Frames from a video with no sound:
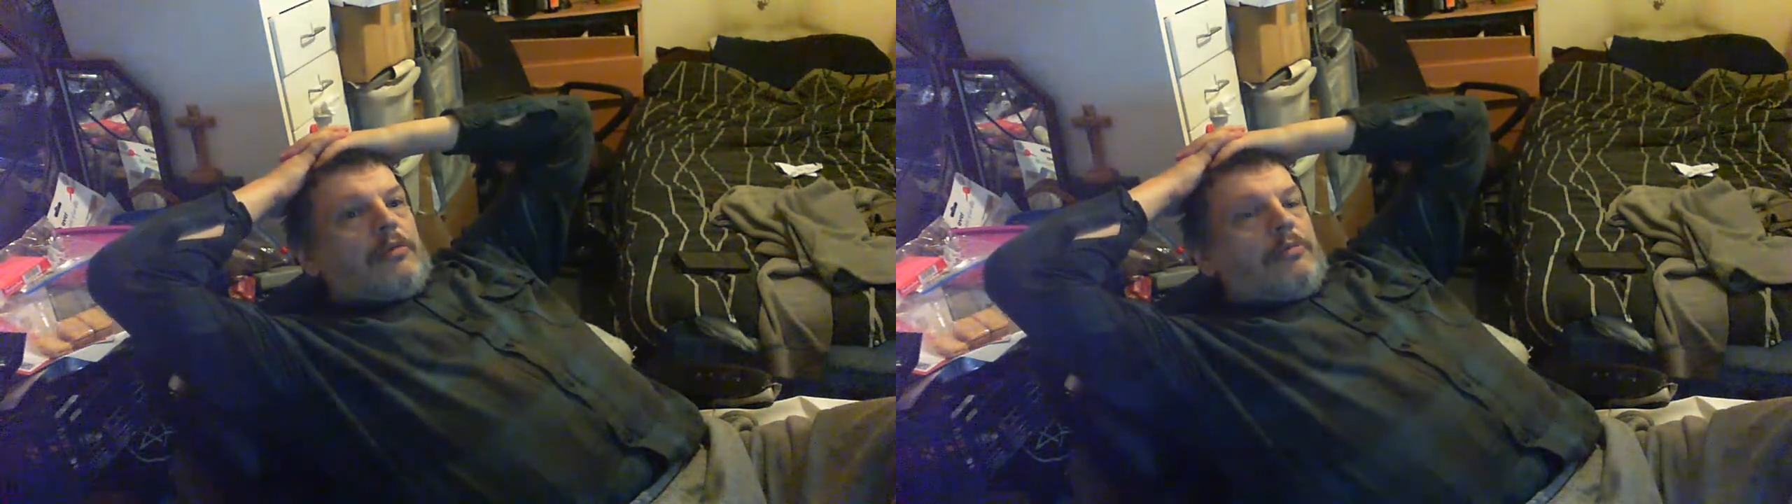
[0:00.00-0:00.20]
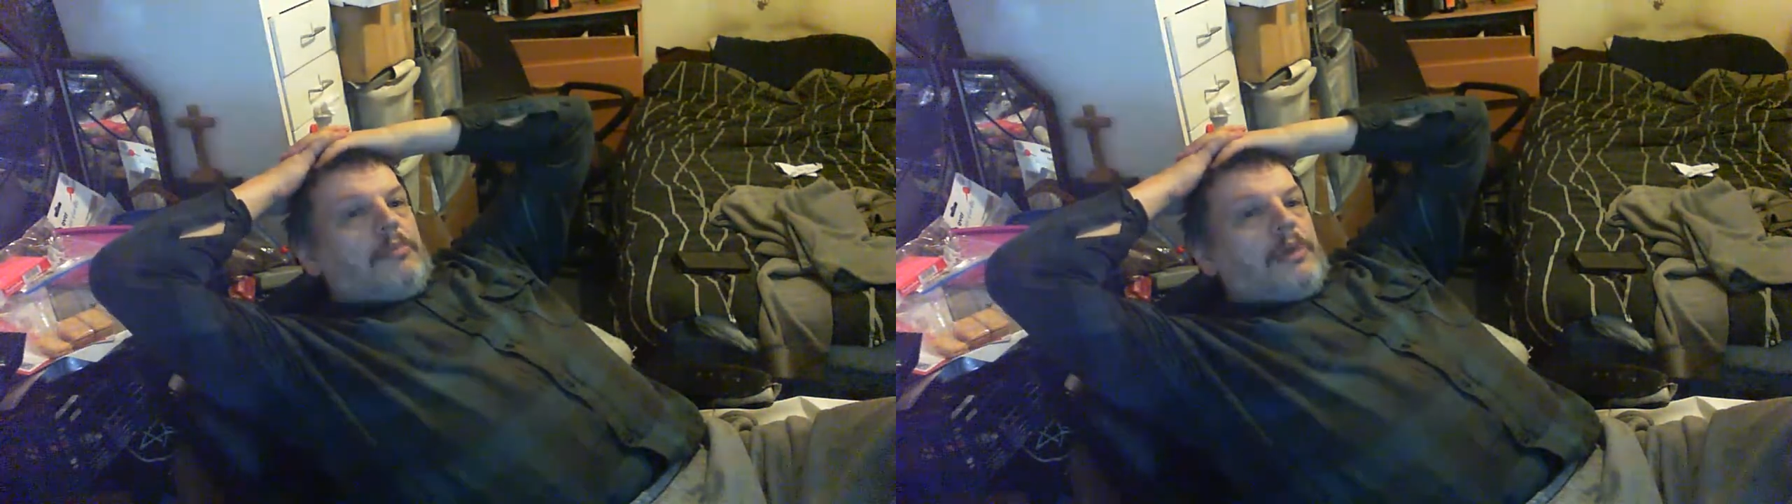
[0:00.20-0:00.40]

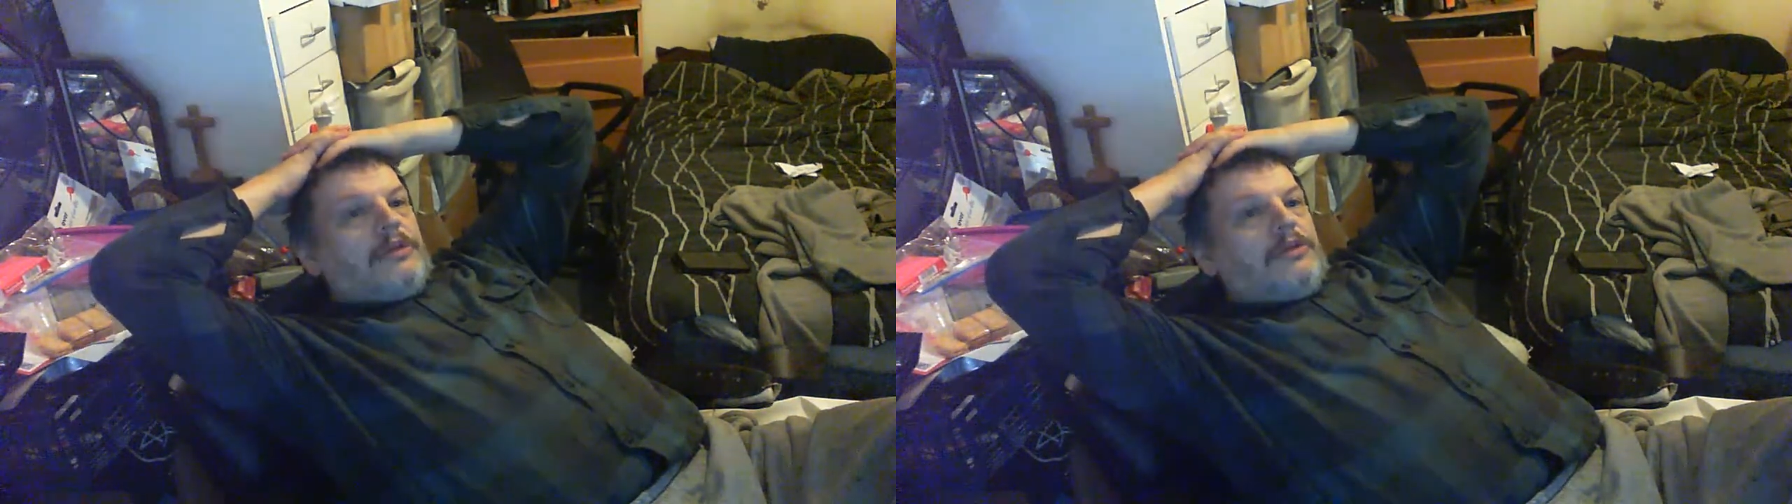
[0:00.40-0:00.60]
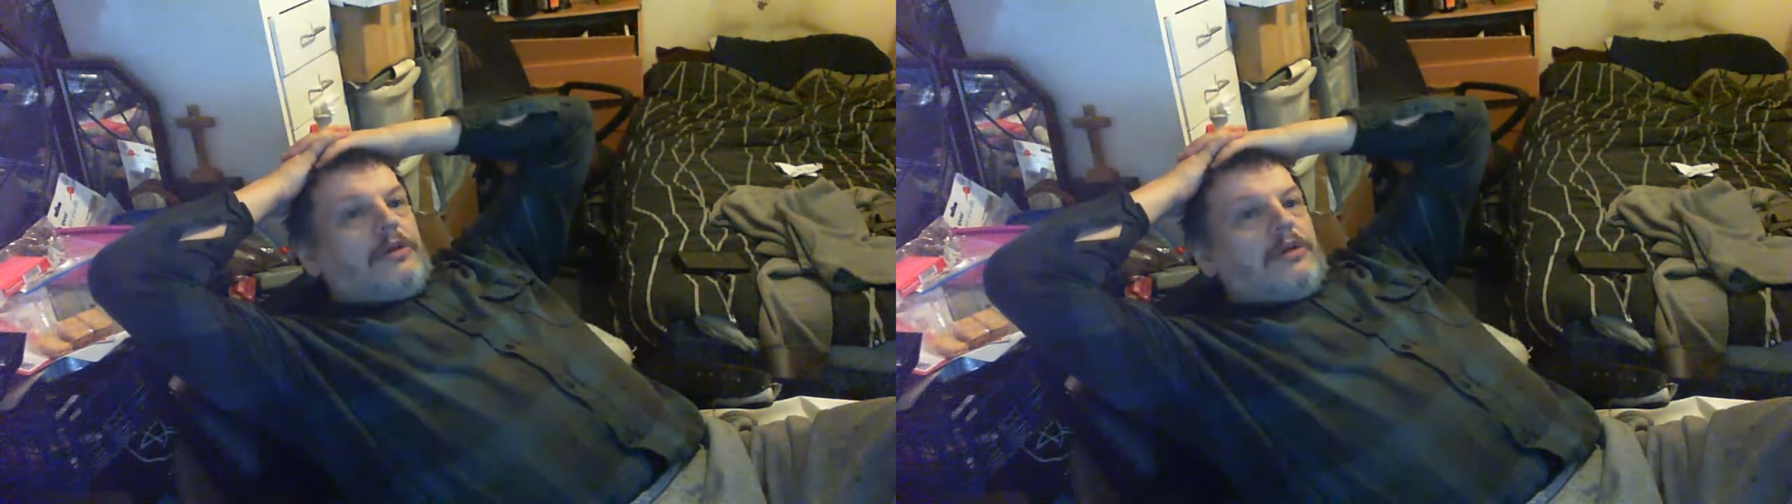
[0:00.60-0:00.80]

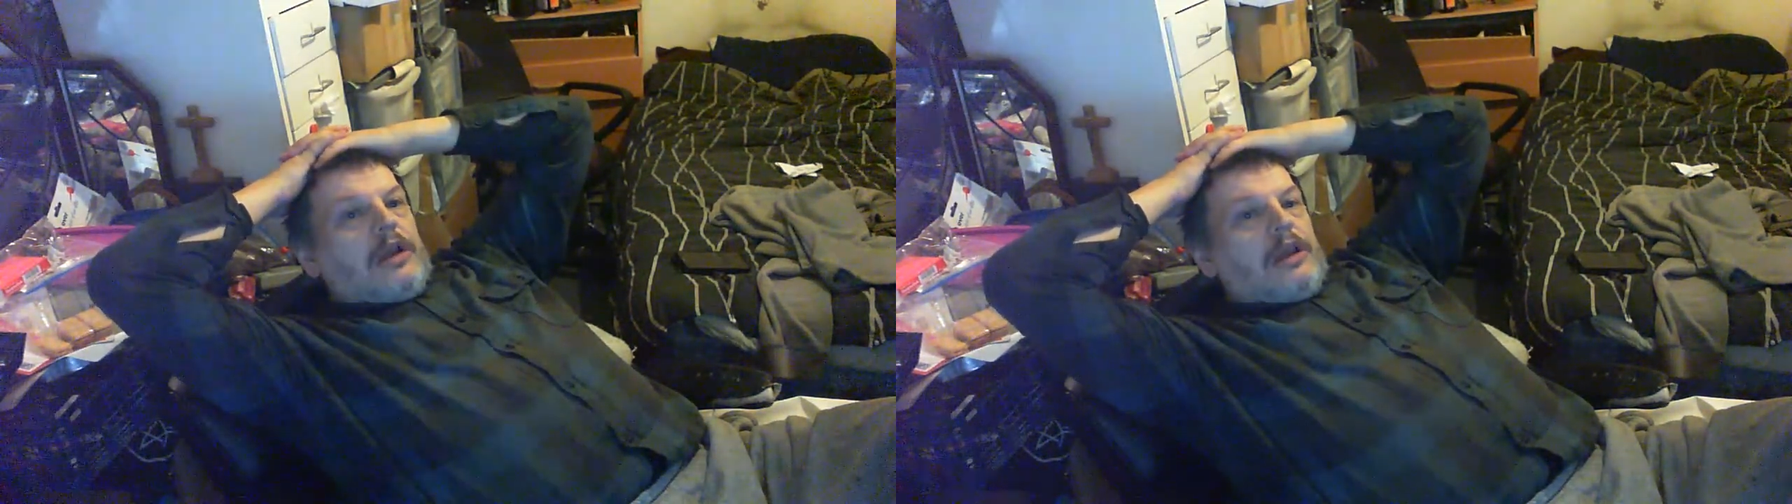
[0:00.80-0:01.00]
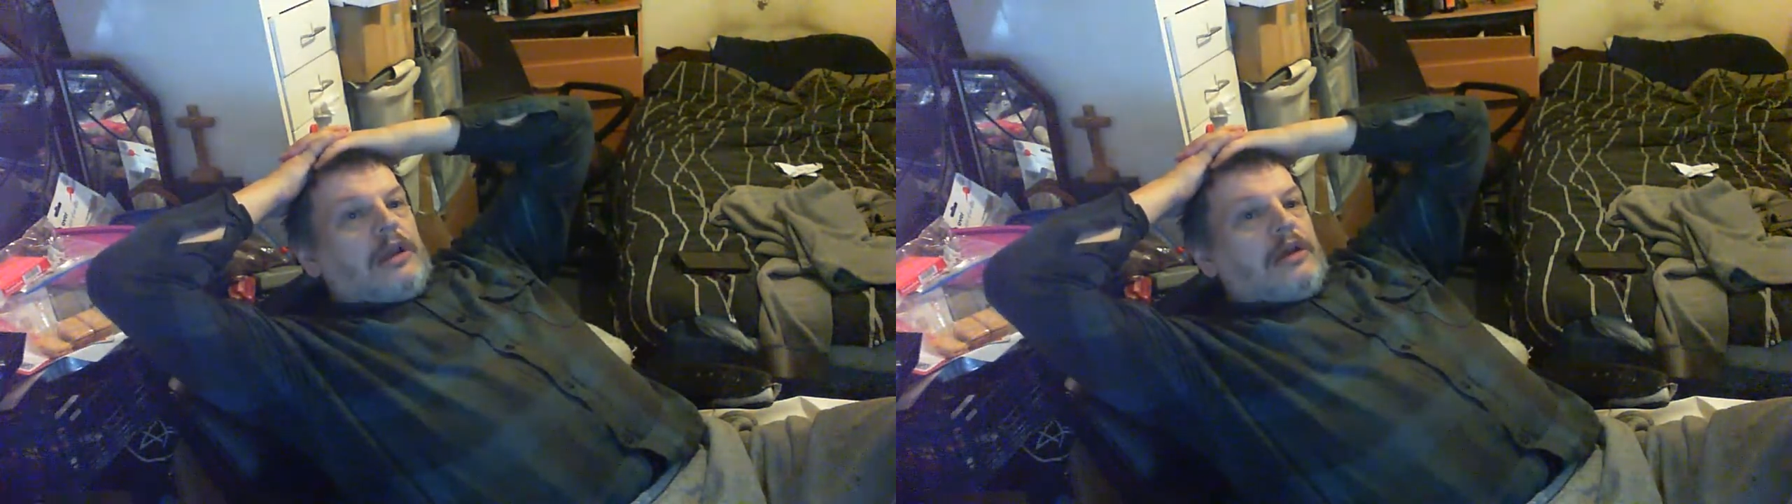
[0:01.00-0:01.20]
mud,
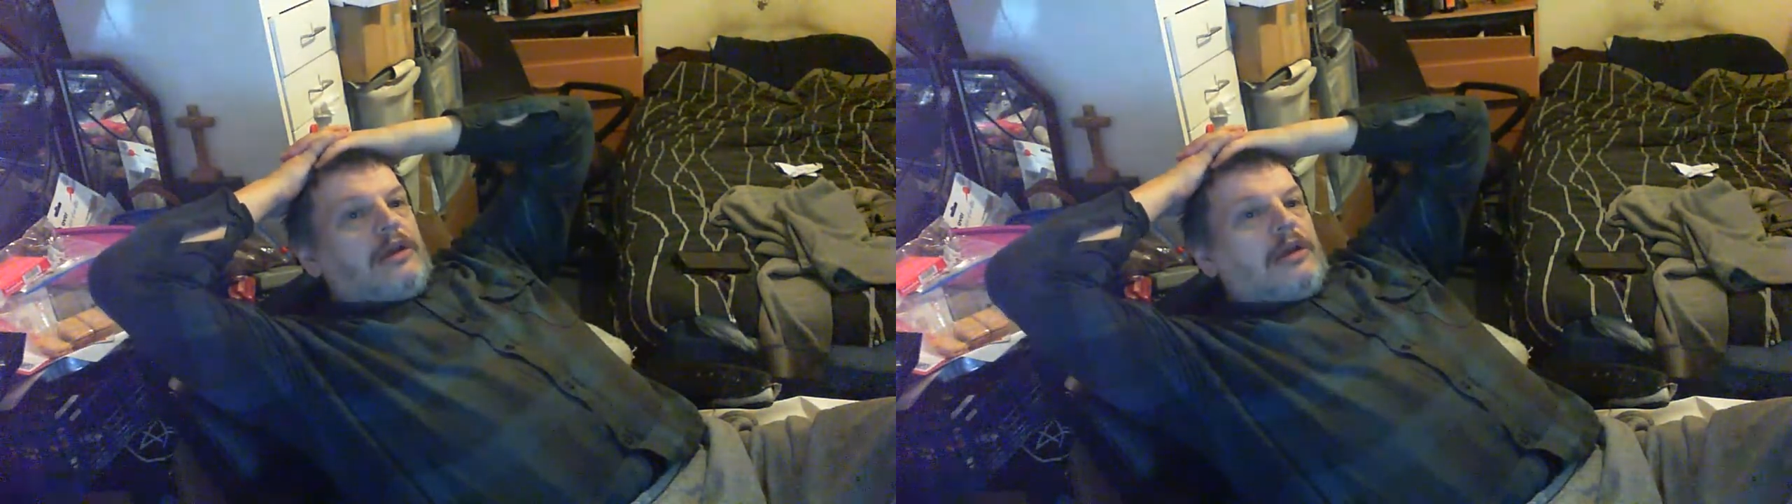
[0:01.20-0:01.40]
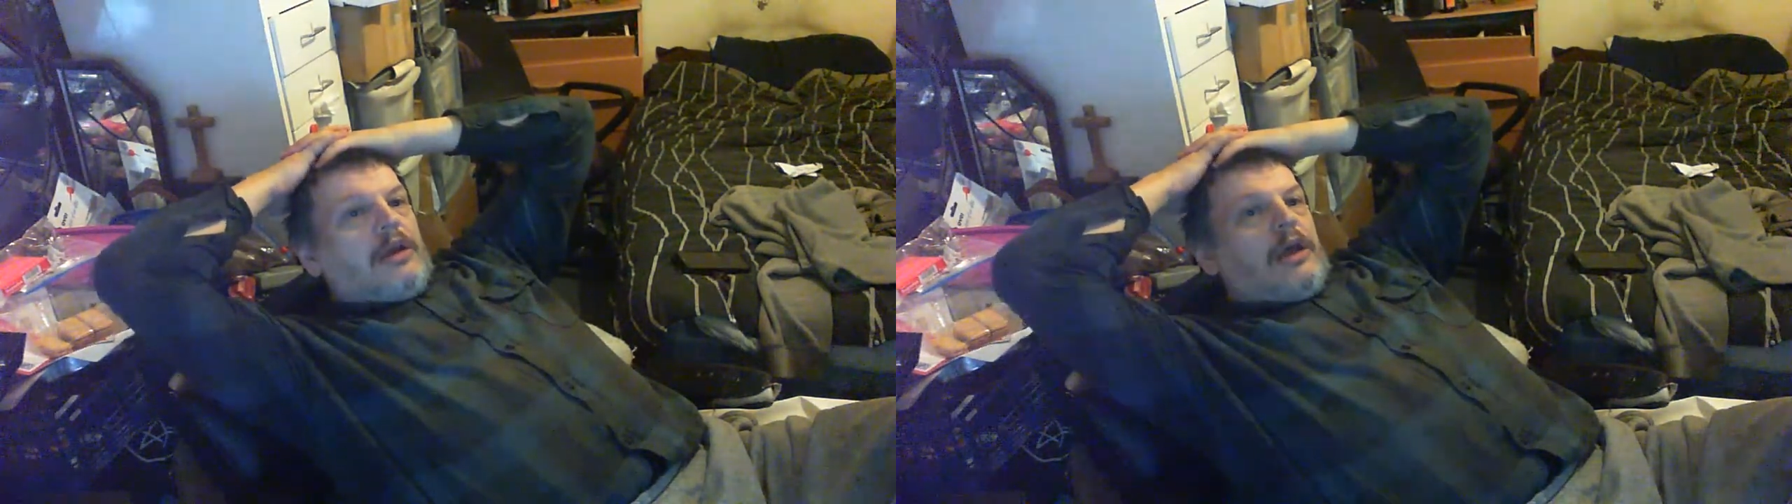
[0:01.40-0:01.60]
clay,